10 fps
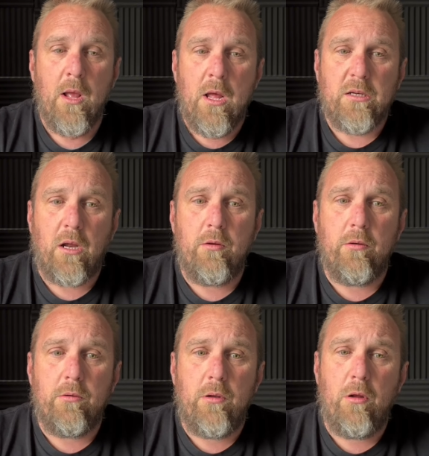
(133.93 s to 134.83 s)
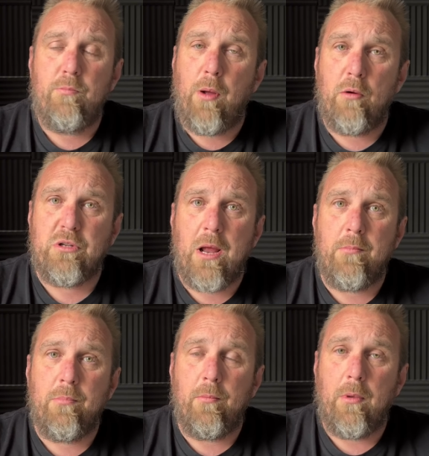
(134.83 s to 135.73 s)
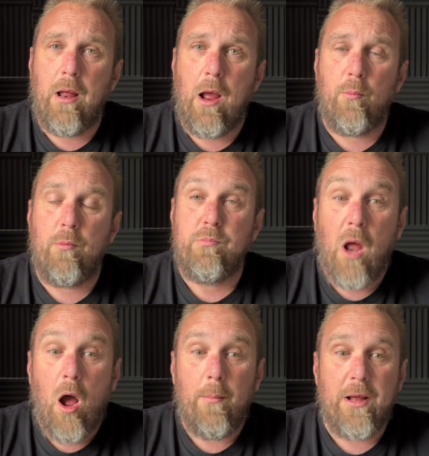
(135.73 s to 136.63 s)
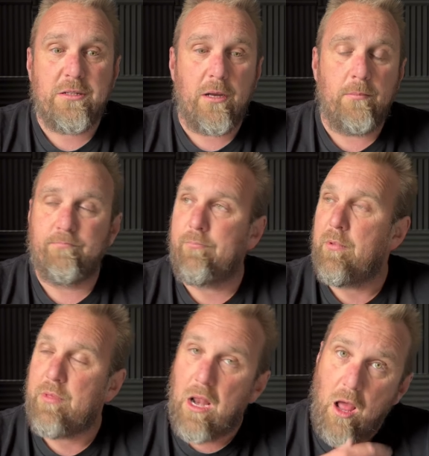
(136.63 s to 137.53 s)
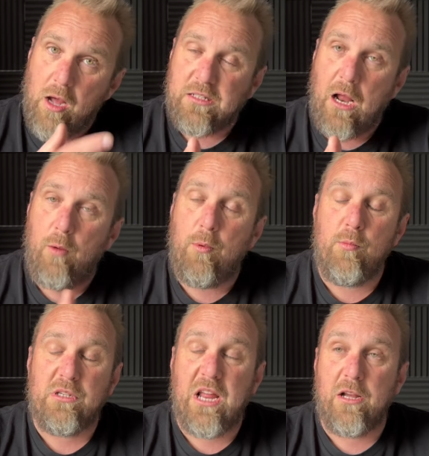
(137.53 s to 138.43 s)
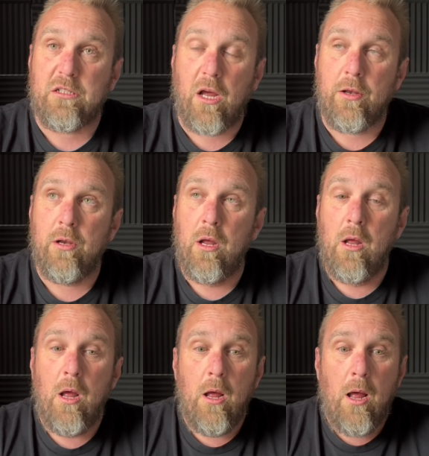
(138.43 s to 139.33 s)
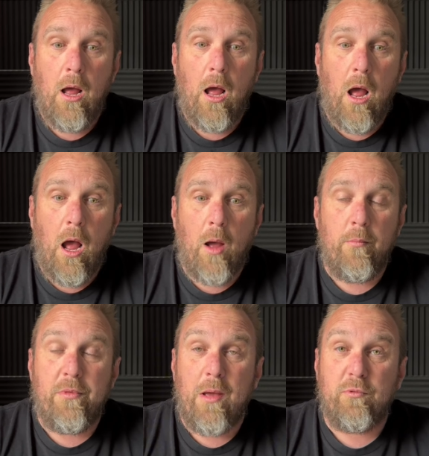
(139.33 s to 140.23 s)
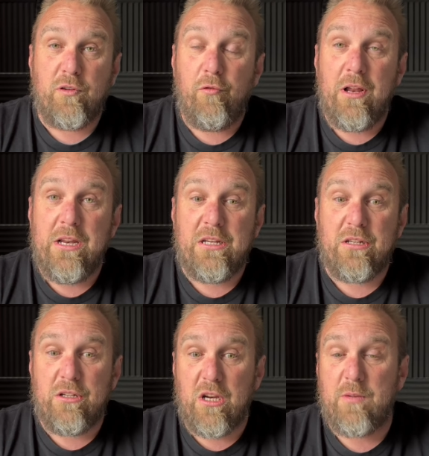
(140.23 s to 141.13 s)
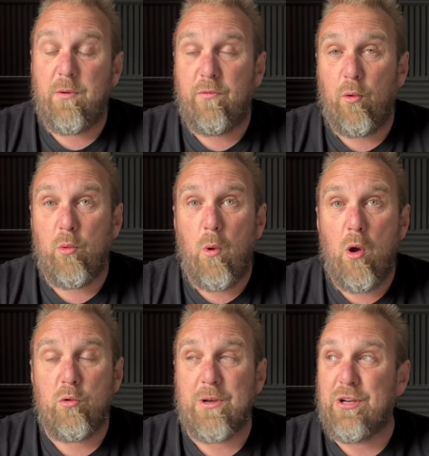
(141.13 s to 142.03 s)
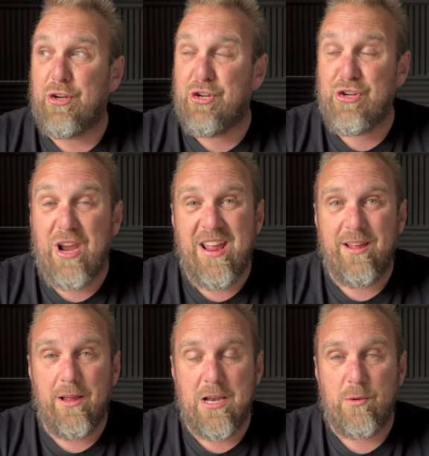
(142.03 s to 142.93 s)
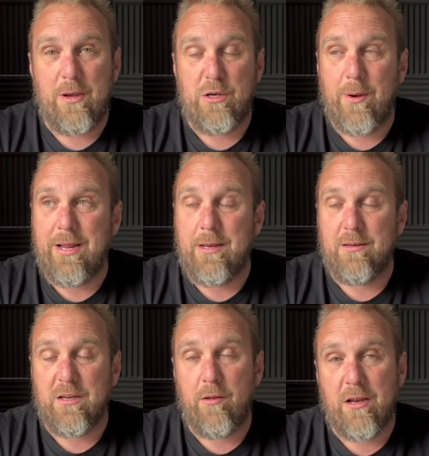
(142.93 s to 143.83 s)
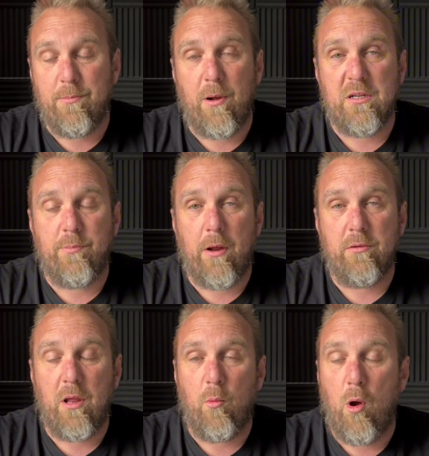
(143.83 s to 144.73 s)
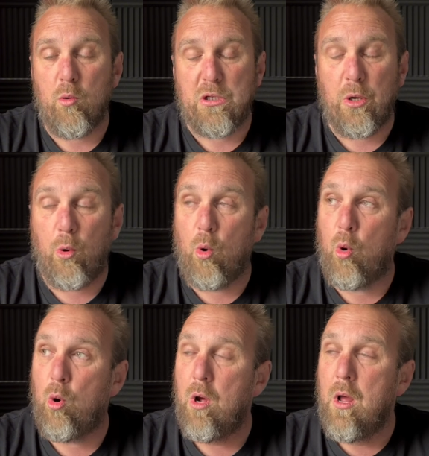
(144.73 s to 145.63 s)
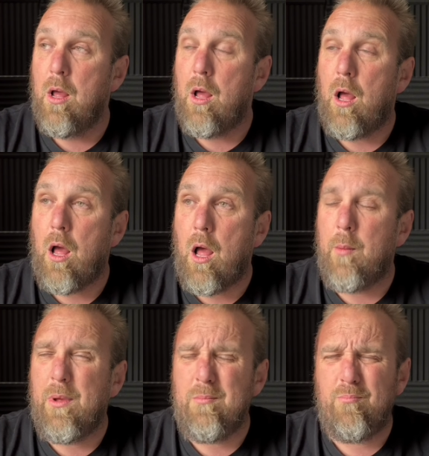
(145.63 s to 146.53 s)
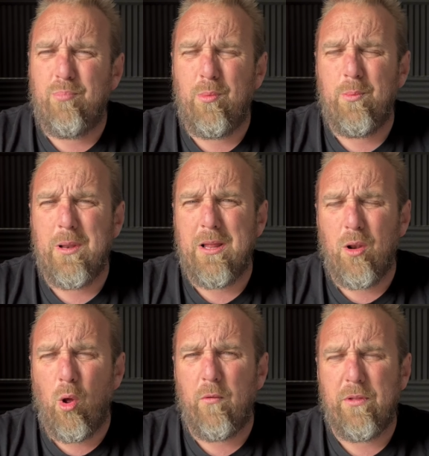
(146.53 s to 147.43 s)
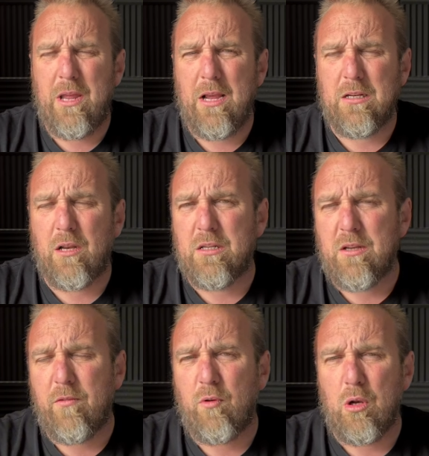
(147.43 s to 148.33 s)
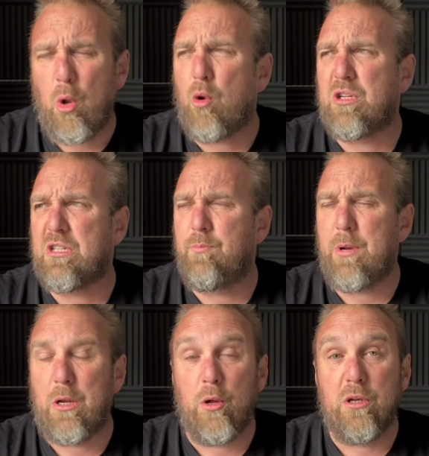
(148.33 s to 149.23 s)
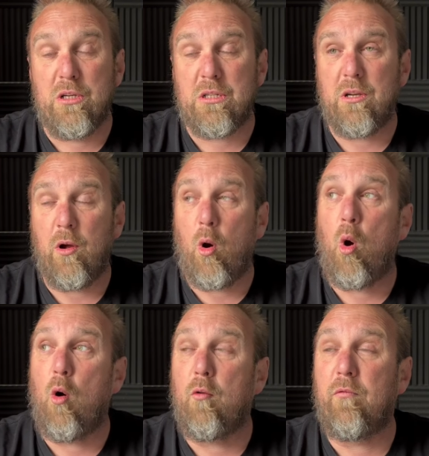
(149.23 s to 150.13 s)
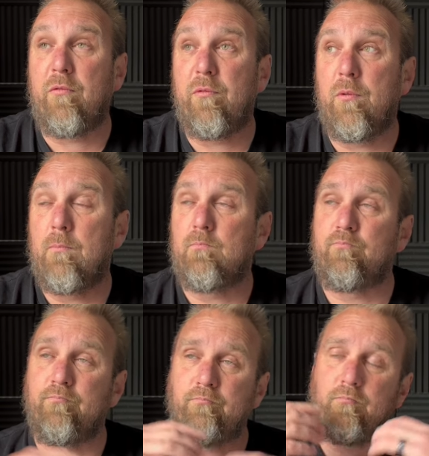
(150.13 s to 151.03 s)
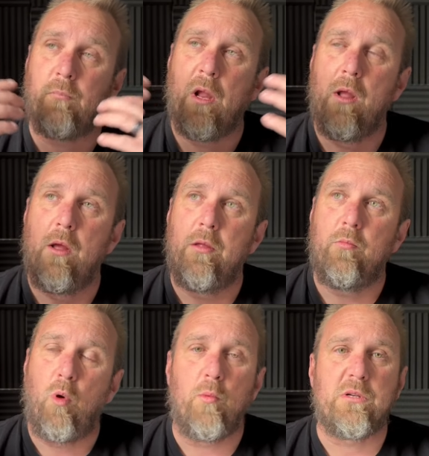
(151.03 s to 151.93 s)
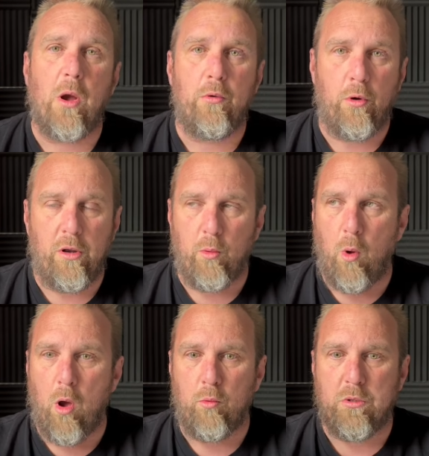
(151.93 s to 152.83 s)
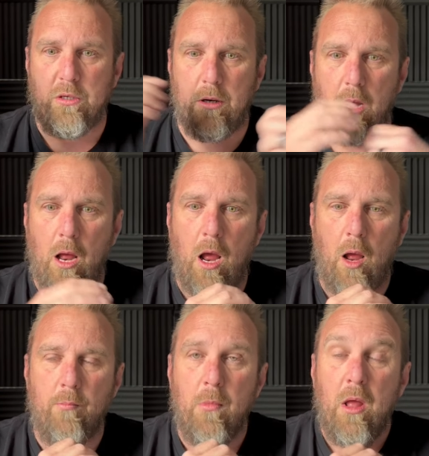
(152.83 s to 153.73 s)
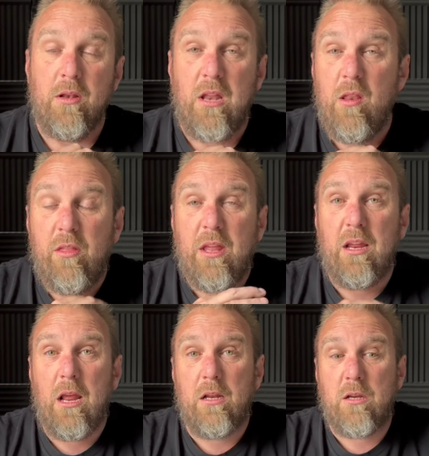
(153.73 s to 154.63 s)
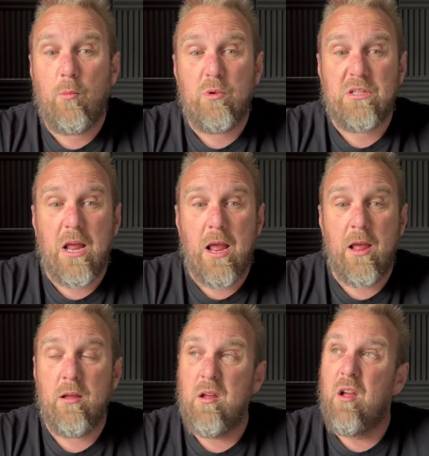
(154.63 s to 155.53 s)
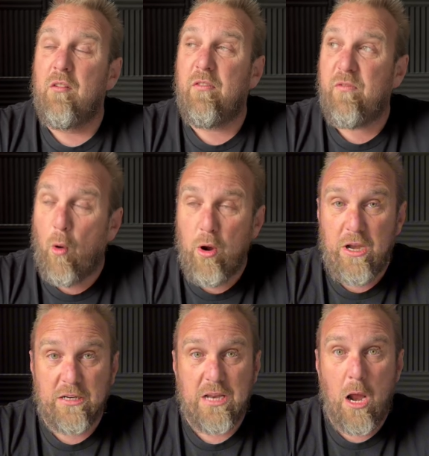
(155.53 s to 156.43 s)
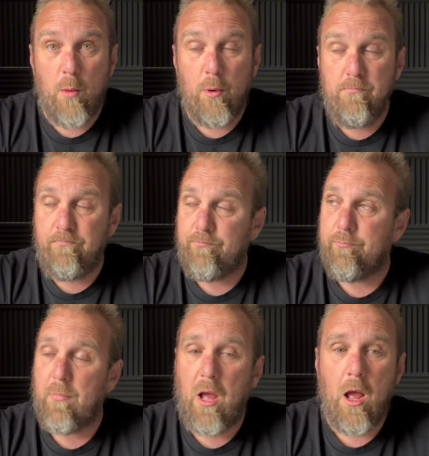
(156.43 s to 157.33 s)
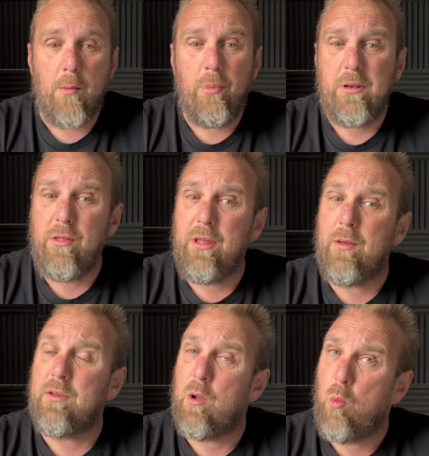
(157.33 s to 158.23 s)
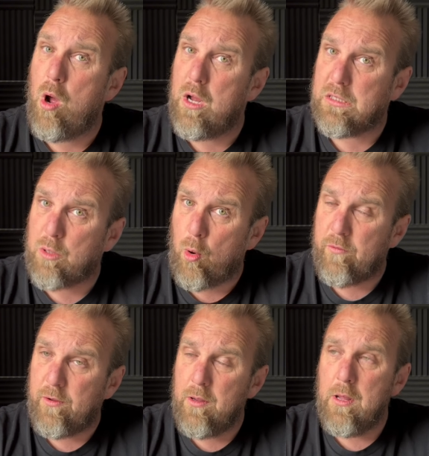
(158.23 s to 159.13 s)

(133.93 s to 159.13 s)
So, new Pearl Jam album, Dark Matter. Their last album was Gigaton. That was released just before the world went to shit in 2020, so they had to postpone their world tour. And probably a lot of the Gigaton stuff got lost because of what was going on in the world. Didn't think Gigaton was their finest album, but didn't think it was their worst either.